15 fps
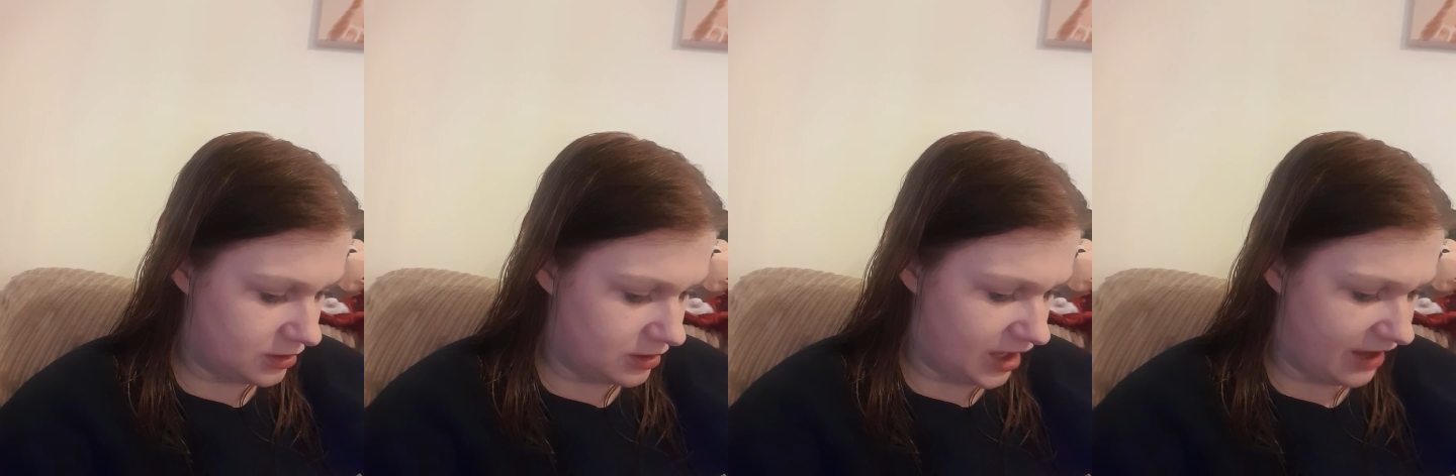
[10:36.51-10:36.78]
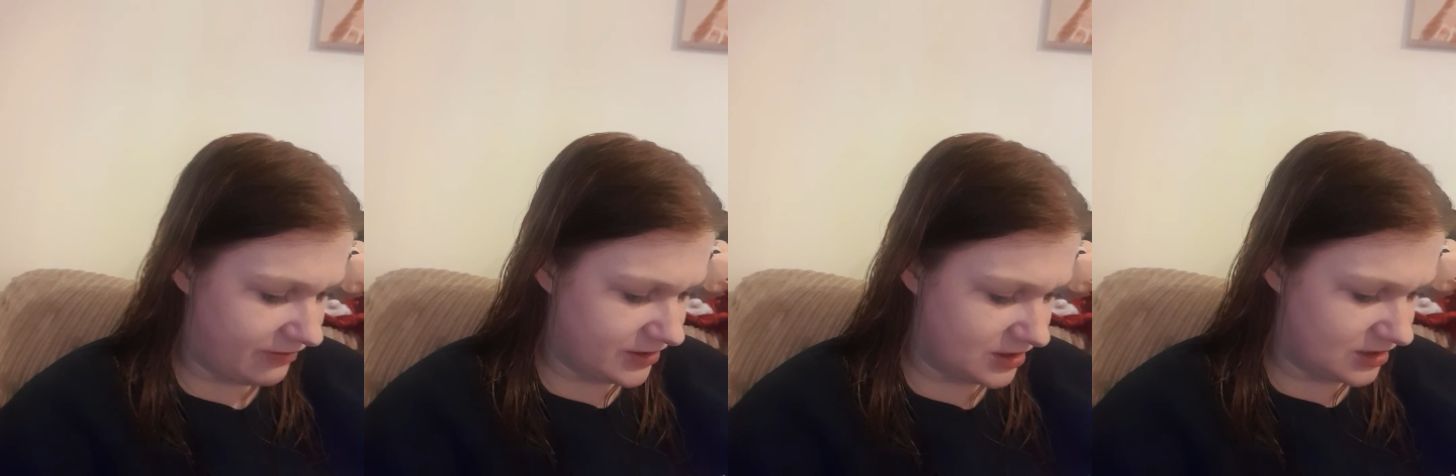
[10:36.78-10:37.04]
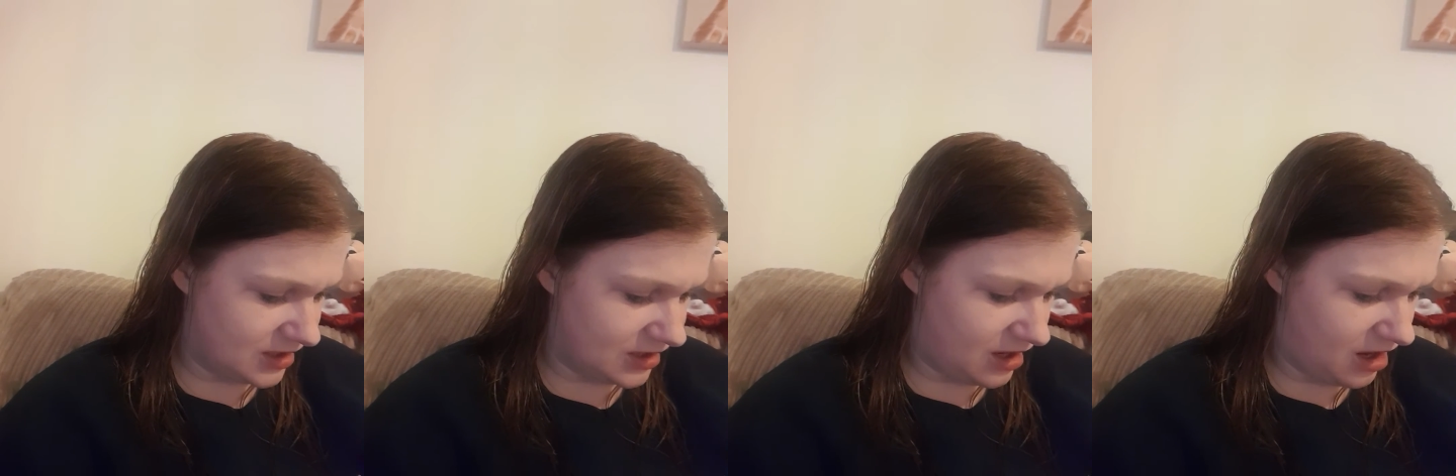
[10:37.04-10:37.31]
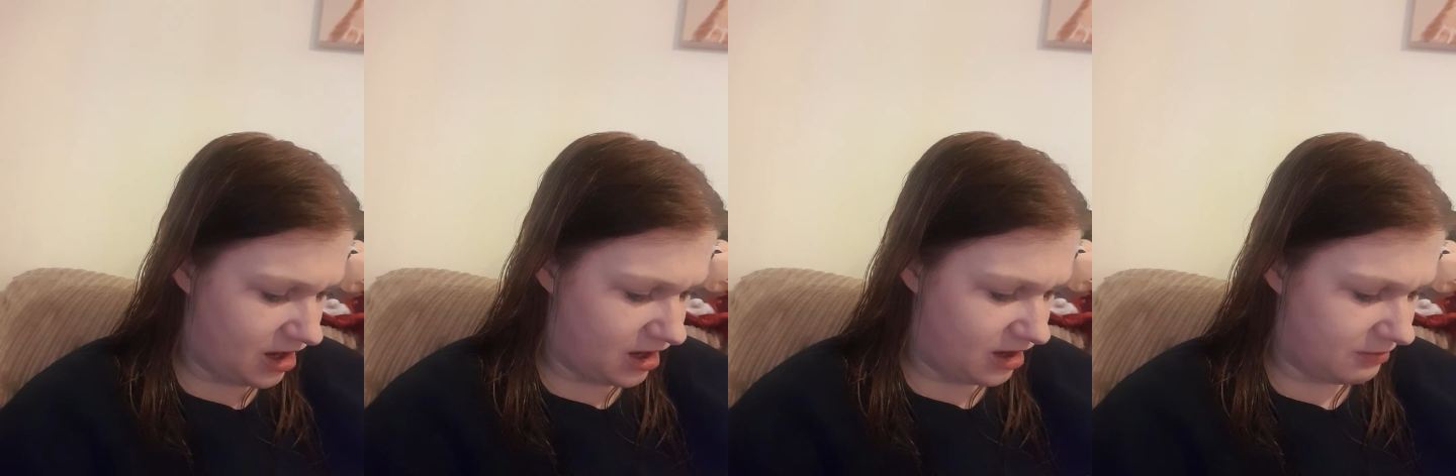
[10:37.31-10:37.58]
evident in
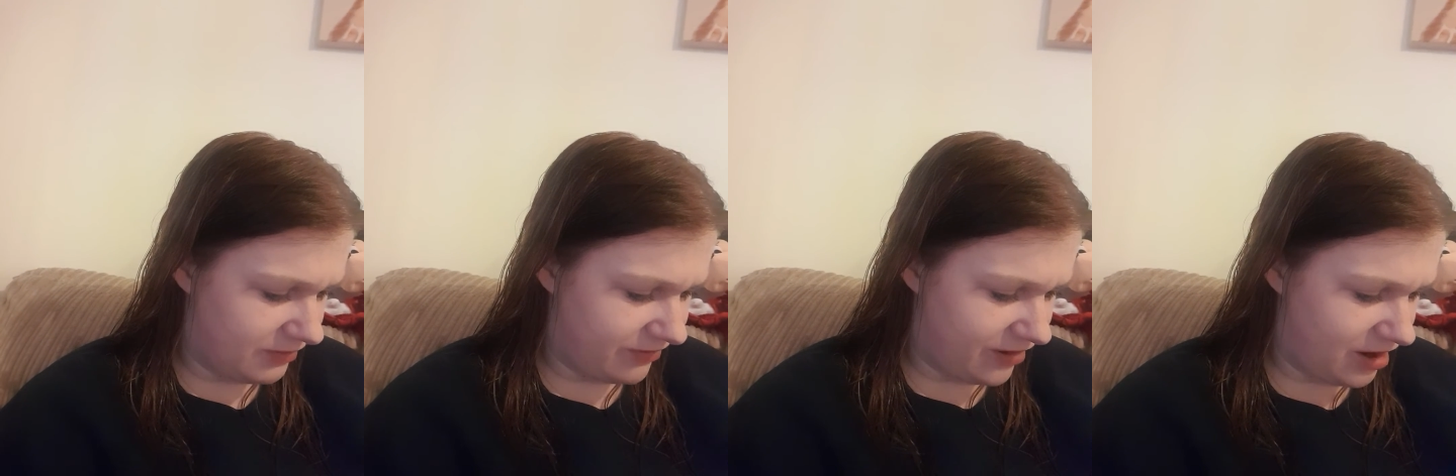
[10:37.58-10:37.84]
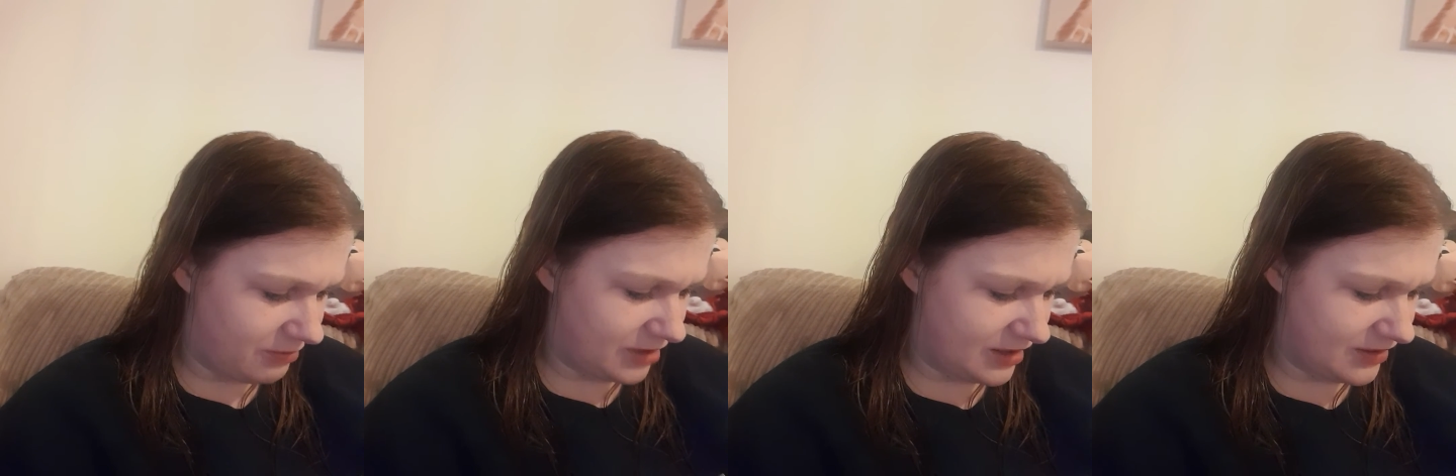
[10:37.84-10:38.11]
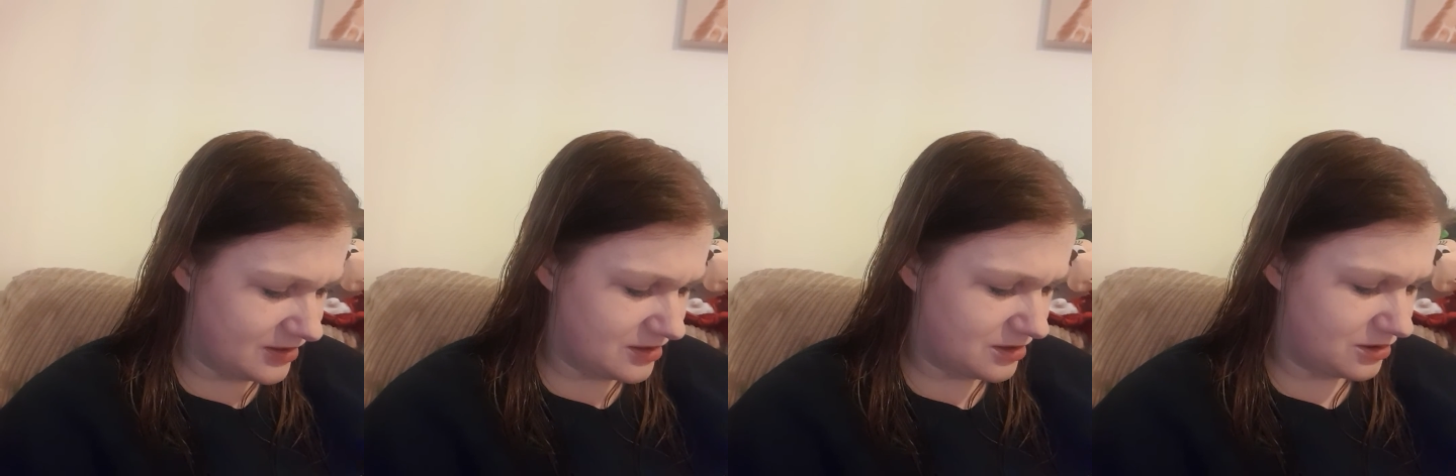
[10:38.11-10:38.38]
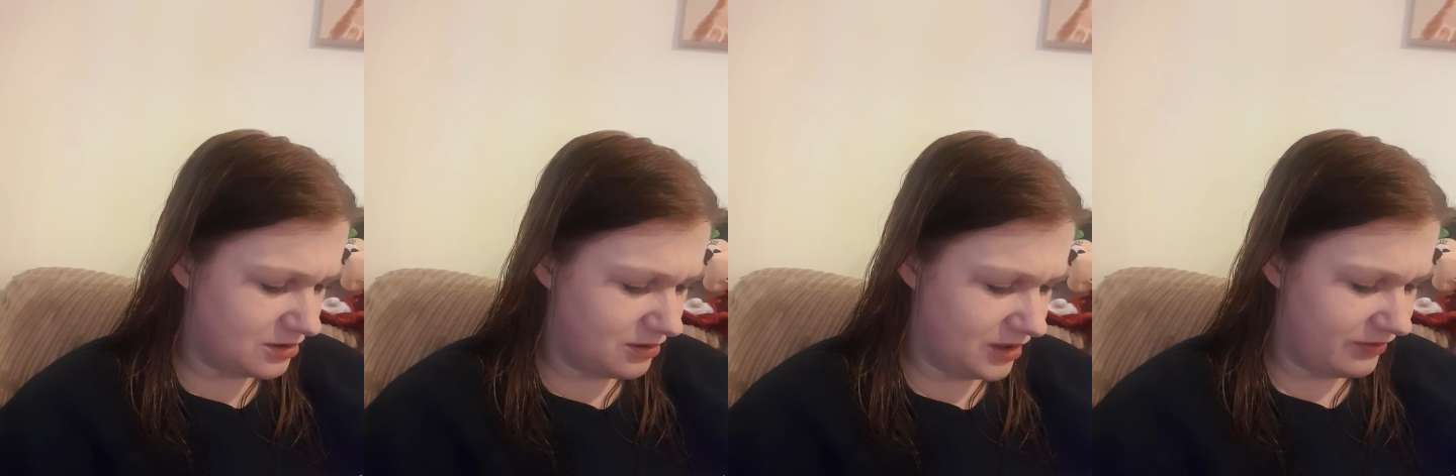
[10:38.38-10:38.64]
home environment, in the
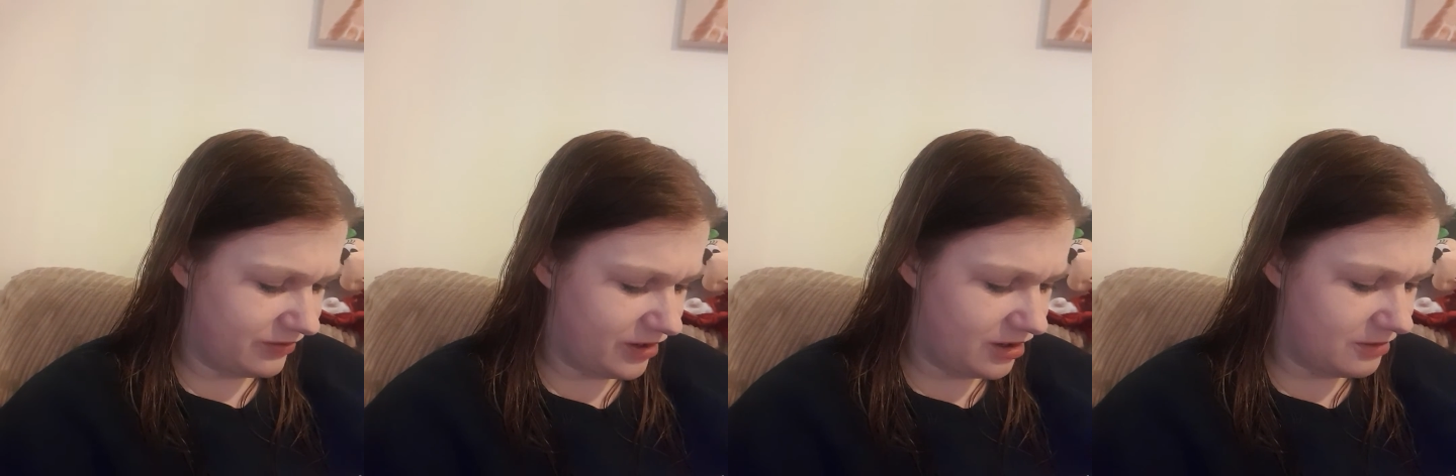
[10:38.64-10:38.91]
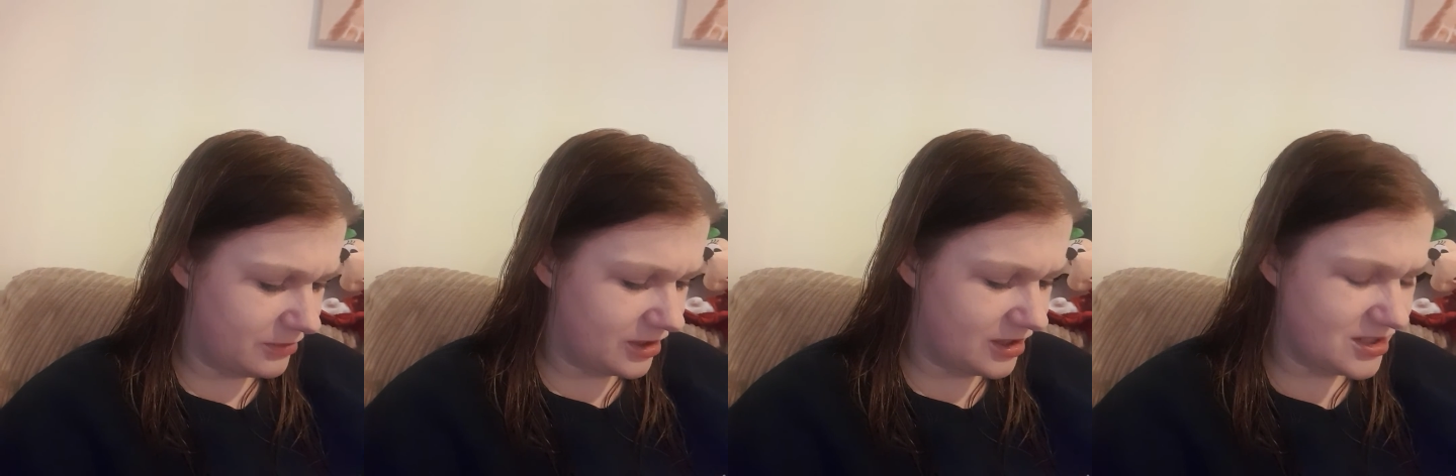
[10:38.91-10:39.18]
school environment.